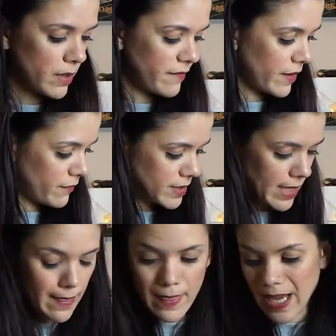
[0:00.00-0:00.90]
my favourites
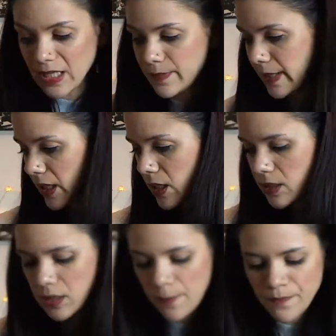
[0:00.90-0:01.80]
in that
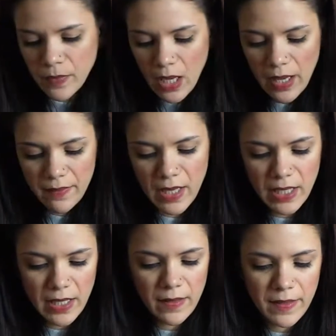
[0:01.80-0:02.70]
palette. And then
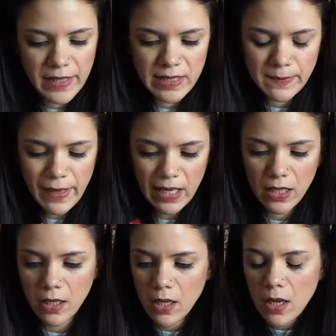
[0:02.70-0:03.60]
in this
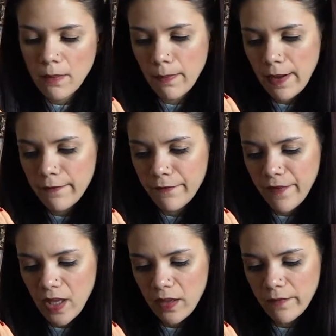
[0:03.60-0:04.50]
palette, my
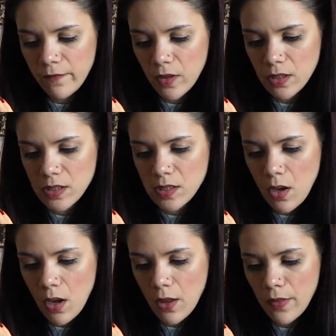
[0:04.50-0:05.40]
favourites
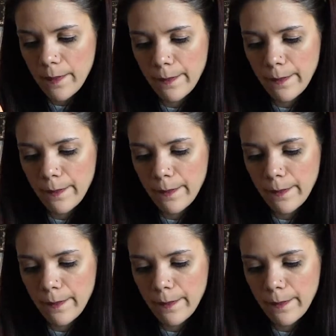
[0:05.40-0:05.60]
are the